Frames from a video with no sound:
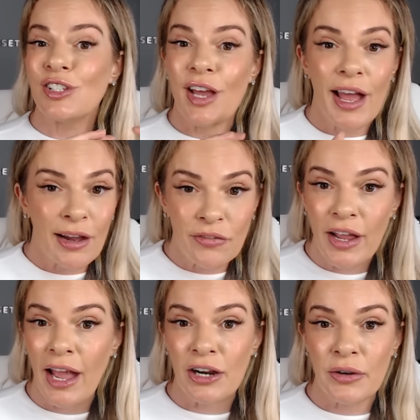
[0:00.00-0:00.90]
to
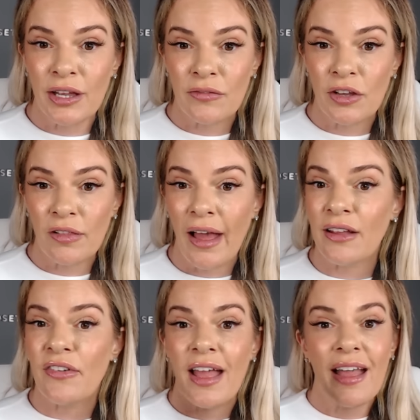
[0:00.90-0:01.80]
every area of your
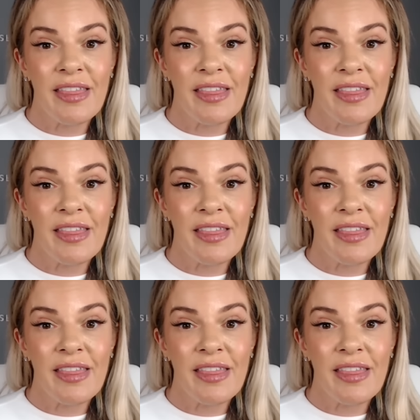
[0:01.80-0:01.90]
life.